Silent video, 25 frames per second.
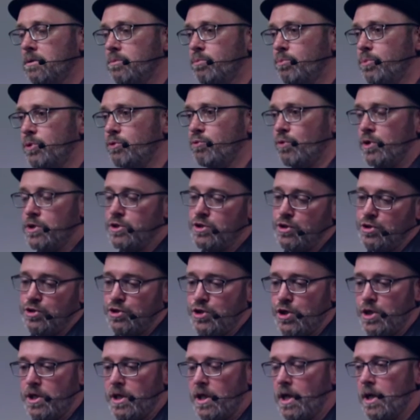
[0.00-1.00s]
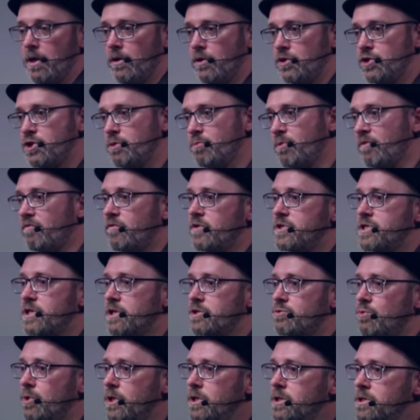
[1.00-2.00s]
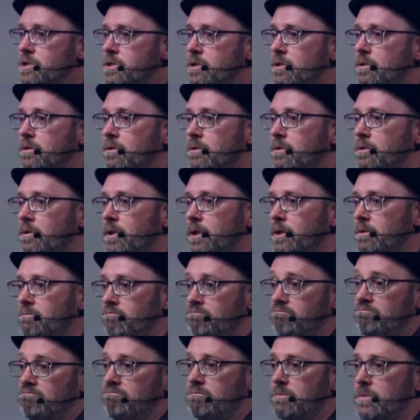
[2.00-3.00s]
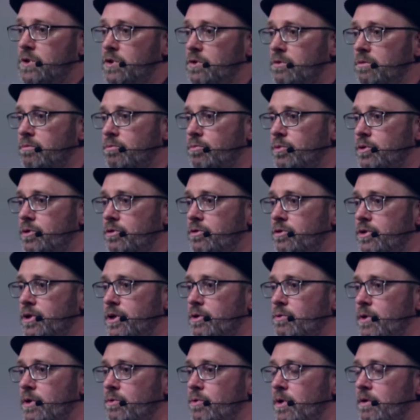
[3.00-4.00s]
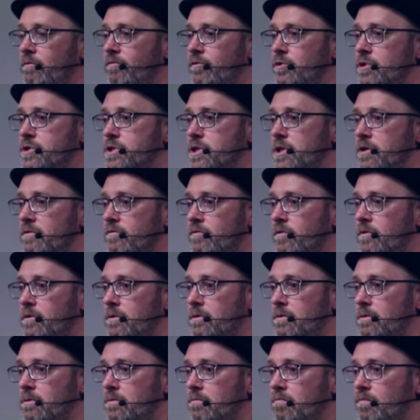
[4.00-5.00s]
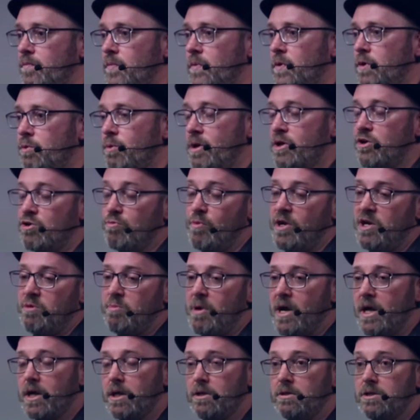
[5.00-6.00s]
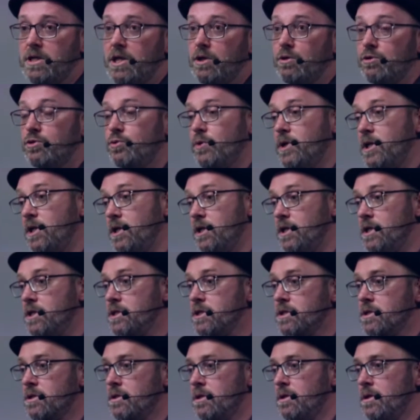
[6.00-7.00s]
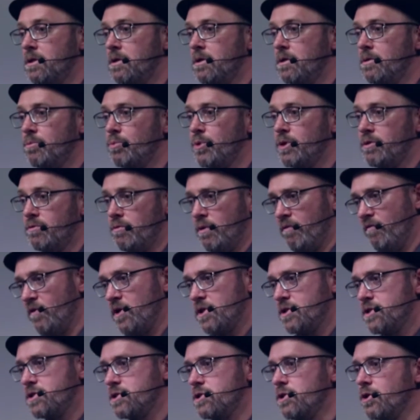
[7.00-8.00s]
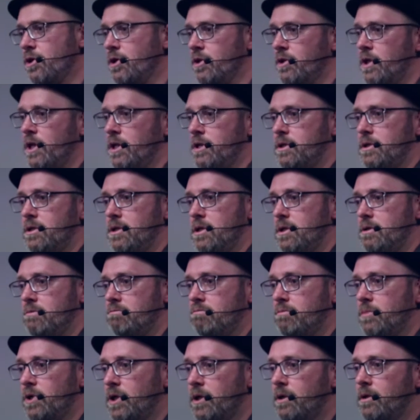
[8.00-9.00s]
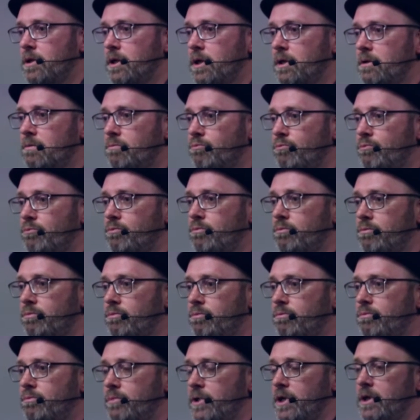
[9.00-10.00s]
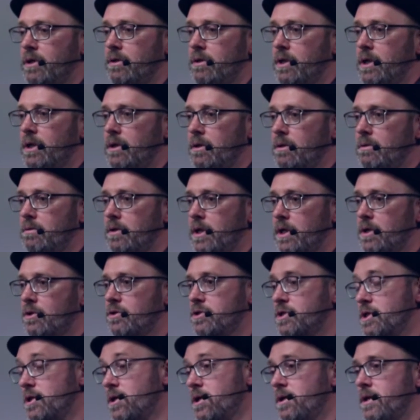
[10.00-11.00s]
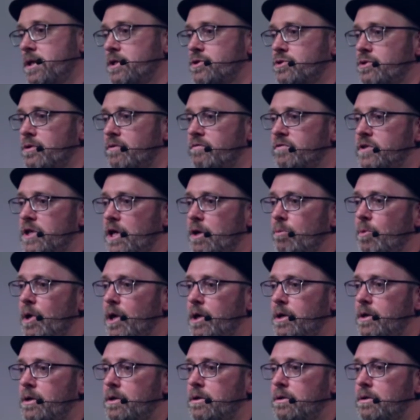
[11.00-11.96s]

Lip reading: But once you're churning out a ship every 6 weeks, right, you're doing quite well for yourself. You make your money back in 10 or 20 years, but investors look at that and they consider that sort of timeline.